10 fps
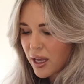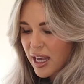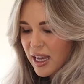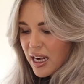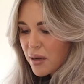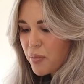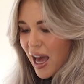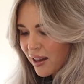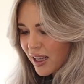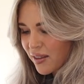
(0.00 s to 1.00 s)
any
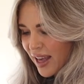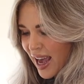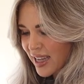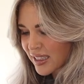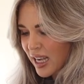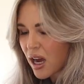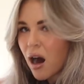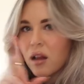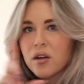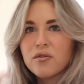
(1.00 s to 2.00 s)
pellet that has like
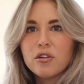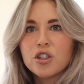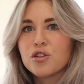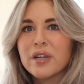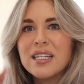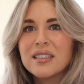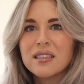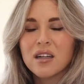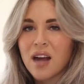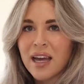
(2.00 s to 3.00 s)
colorful treats
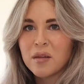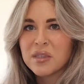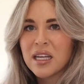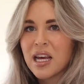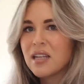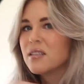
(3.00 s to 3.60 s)
or items in it,